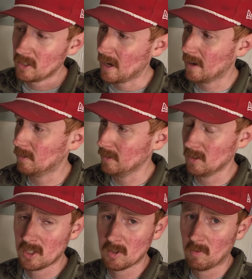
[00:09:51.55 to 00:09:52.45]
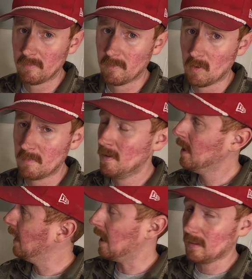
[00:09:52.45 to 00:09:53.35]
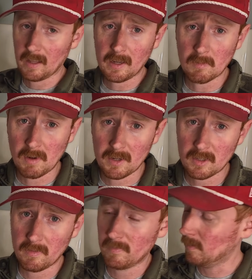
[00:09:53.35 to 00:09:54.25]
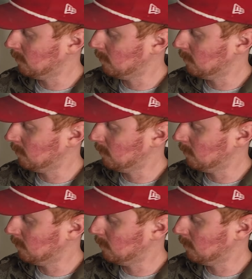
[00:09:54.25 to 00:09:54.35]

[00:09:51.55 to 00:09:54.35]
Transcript: channel in short form. I'll link a bunch of the